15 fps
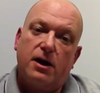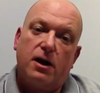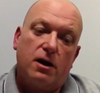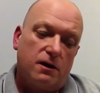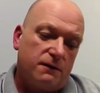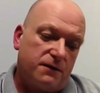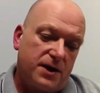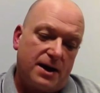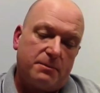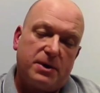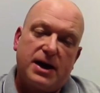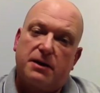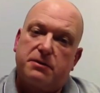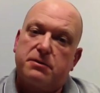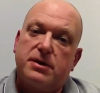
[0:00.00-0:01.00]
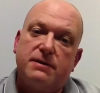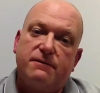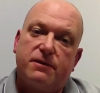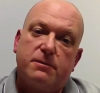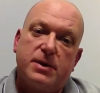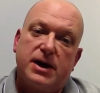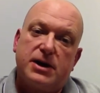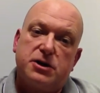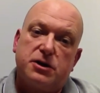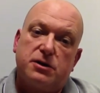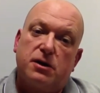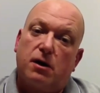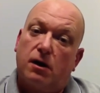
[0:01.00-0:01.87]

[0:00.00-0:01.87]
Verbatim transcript: of them gathering information